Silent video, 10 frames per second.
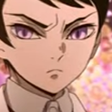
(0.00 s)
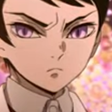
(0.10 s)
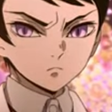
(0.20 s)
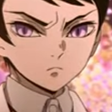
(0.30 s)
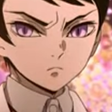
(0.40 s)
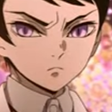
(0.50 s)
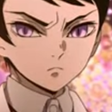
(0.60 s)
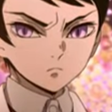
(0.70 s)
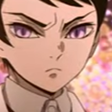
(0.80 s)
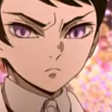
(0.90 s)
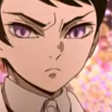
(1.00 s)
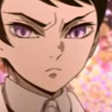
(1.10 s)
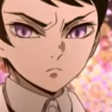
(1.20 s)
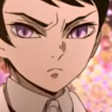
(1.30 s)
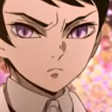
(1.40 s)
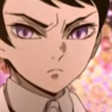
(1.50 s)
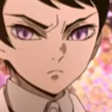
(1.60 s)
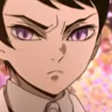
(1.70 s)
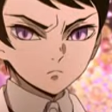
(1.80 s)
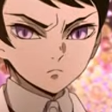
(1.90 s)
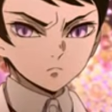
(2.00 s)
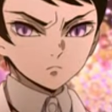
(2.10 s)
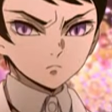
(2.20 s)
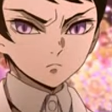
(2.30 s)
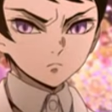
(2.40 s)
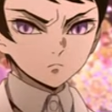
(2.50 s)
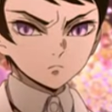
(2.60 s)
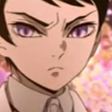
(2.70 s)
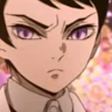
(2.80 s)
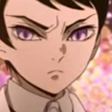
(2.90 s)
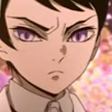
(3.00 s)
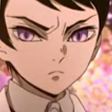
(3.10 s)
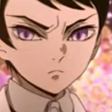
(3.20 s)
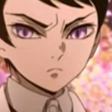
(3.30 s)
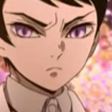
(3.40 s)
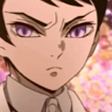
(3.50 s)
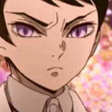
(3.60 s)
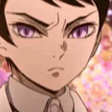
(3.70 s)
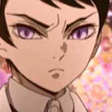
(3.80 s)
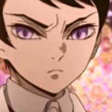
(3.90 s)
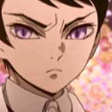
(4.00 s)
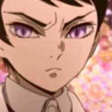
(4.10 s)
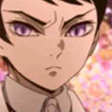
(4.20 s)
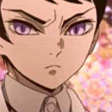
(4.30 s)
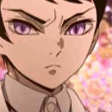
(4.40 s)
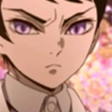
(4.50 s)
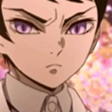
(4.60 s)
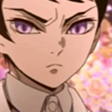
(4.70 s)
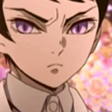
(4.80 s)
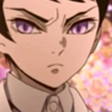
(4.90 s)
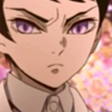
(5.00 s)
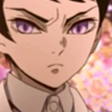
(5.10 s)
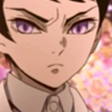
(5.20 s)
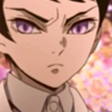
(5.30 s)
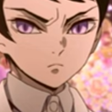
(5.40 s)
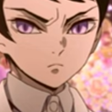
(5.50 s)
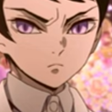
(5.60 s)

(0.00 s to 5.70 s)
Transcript: [no speech]